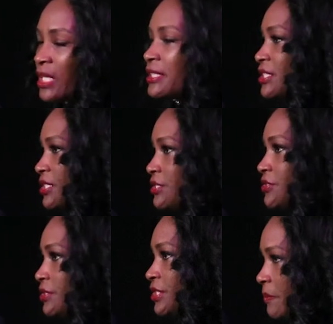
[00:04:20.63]

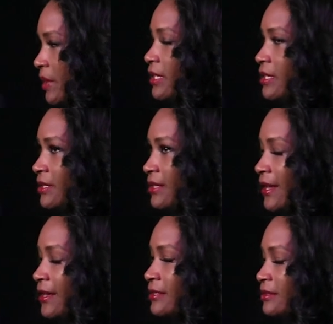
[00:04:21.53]
decision to making
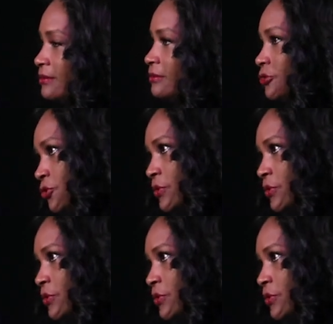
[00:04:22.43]
that choice.